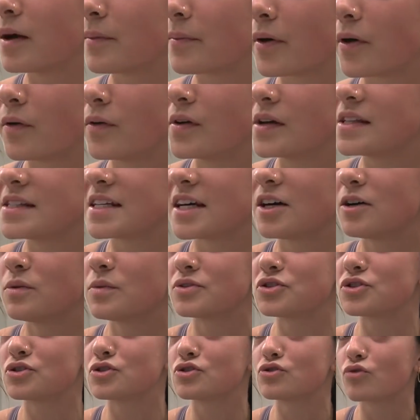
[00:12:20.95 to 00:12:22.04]
my ponytail
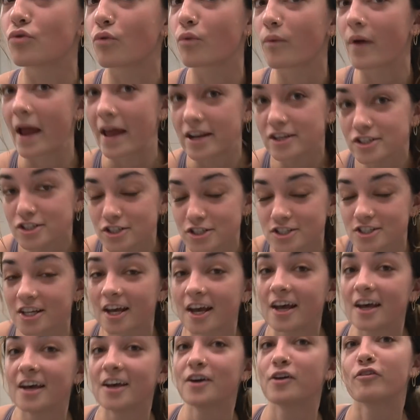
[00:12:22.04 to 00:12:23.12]
was drenched
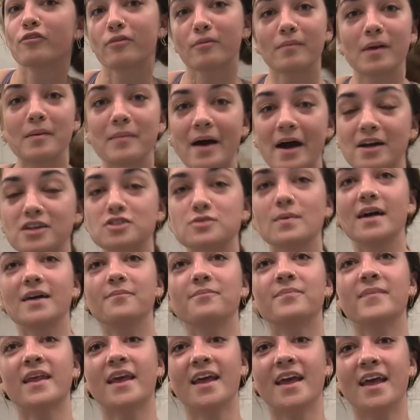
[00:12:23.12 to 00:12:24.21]
from my back
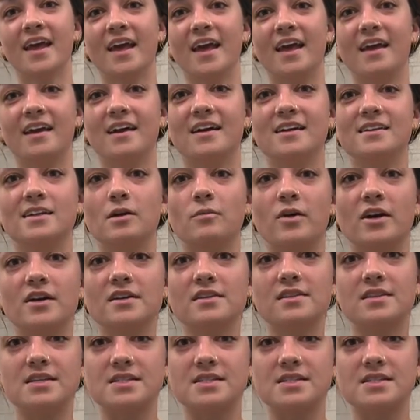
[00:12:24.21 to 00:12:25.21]
sweat and i'm wearing